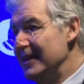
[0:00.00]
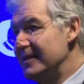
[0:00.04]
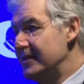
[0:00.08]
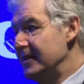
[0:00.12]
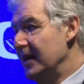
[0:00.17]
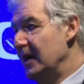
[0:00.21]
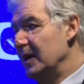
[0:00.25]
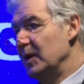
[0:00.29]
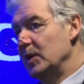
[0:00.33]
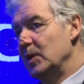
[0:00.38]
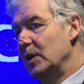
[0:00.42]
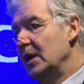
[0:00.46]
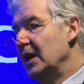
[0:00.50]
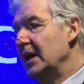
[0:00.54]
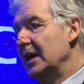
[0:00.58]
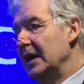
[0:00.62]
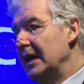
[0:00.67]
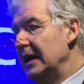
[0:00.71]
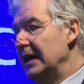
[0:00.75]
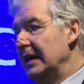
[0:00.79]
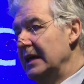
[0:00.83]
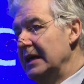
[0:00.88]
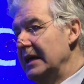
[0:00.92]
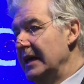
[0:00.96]
So
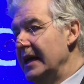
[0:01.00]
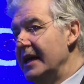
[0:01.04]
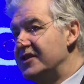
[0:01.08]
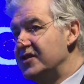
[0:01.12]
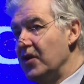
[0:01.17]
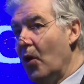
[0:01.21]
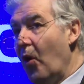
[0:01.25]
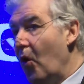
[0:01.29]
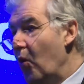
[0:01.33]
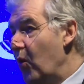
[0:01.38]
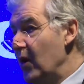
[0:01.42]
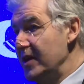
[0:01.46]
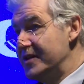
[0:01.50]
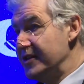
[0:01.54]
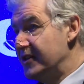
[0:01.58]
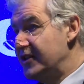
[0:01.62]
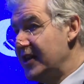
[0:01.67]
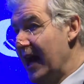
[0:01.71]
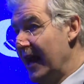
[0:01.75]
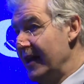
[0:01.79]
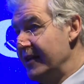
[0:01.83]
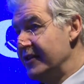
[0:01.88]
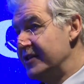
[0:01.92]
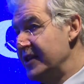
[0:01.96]
it's always a
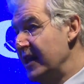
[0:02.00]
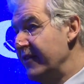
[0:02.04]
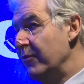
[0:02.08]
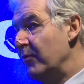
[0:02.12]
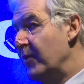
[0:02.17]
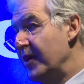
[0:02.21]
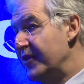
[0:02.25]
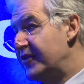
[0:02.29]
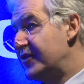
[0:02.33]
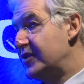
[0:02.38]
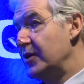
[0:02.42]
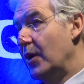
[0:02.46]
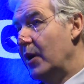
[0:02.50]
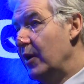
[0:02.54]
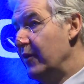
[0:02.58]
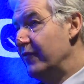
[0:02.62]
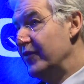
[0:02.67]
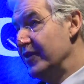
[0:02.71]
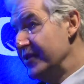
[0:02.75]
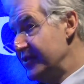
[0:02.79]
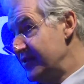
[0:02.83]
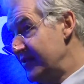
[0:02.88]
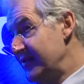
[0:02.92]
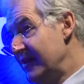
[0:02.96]
challenge, even with two
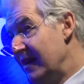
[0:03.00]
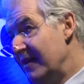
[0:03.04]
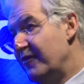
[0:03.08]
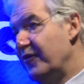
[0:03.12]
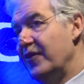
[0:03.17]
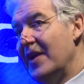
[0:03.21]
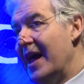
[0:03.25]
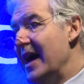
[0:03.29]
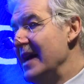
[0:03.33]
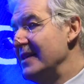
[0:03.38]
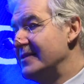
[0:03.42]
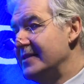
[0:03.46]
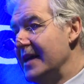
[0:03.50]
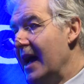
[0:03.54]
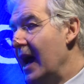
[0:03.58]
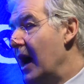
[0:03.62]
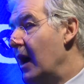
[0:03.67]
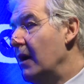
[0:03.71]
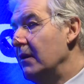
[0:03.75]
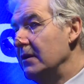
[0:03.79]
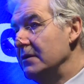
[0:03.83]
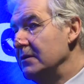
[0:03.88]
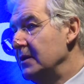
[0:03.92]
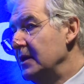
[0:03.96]
of us flat
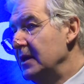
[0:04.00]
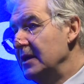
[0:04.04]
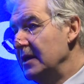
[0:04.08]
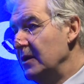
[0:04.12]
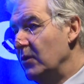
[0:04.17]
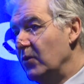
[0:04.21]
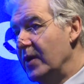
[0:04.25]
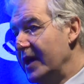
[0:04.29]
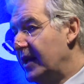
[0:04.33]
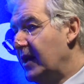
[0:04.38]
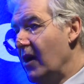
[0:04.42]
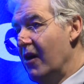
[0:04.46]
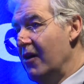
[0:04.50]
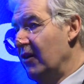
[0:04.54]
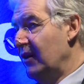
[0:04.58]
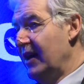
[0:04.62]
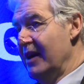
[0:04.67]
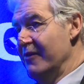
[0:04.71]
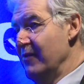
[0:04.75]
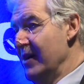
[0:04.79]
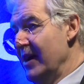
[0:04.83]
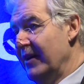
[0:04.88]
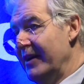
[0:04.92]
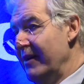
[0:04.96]
out. We can't
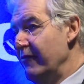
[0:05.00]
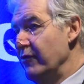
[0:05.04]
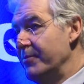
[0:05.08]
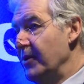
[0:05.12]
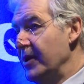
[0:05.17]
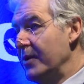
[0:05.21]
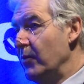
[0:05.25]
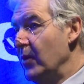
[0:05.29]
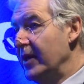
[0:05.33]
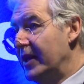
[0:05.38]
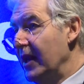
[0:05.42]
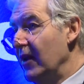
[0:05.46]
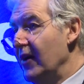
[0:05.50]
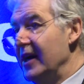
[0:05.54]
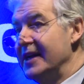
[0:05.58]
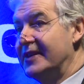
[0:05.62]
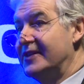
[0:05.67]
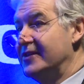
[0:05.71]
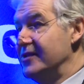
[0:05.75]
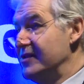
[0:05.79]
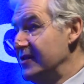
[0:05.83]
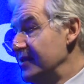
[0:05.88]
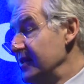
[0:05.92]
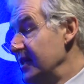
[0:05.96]
get around everybody we'd like
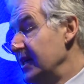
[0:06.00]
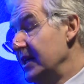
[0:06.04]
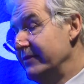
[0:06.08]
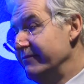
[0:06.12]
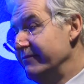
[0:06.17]
to see.